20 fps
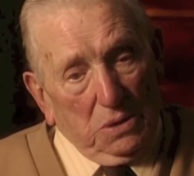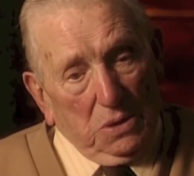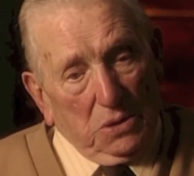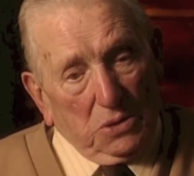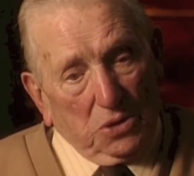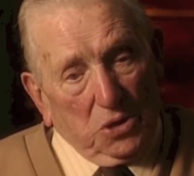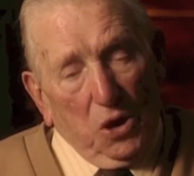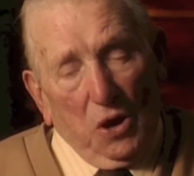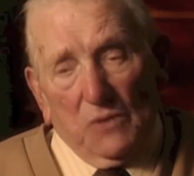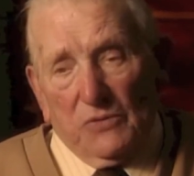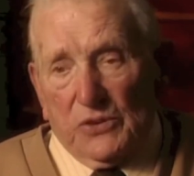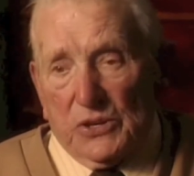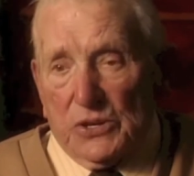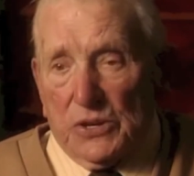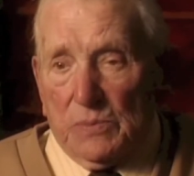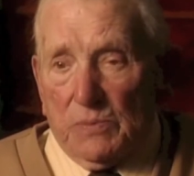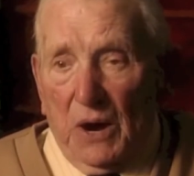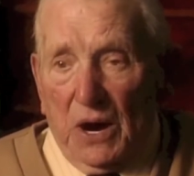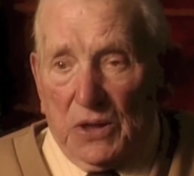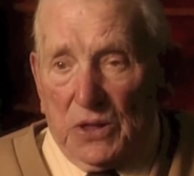
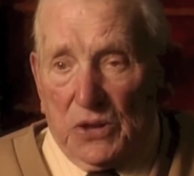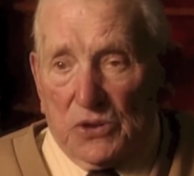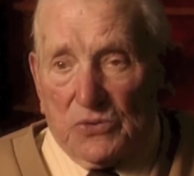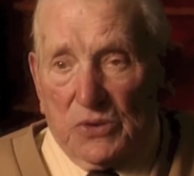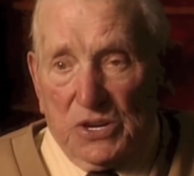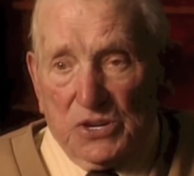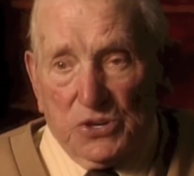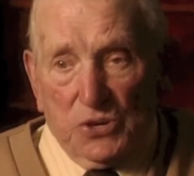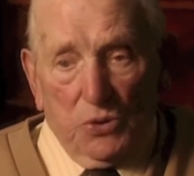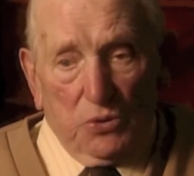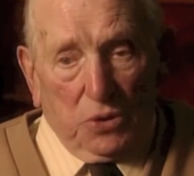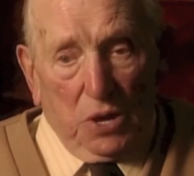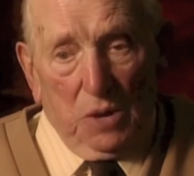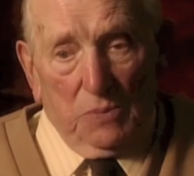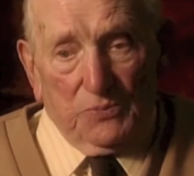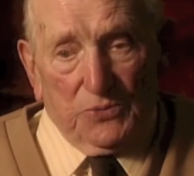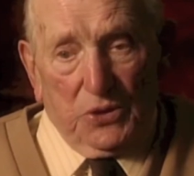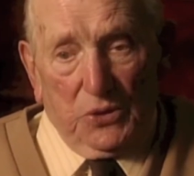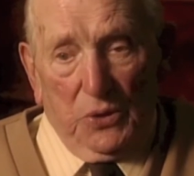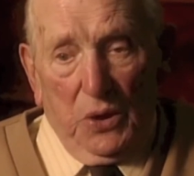covered by the trench, you come
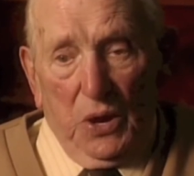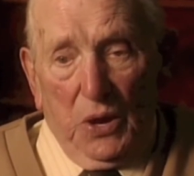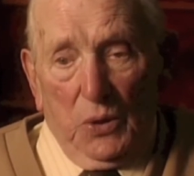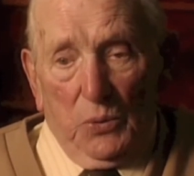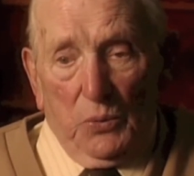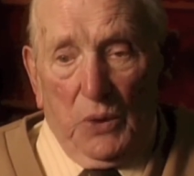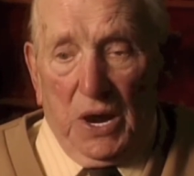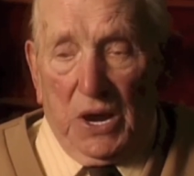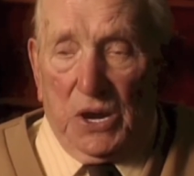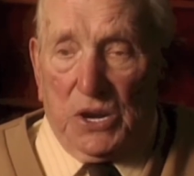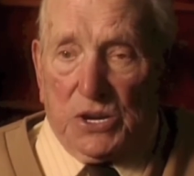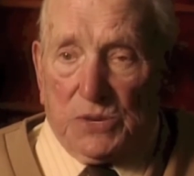to where it's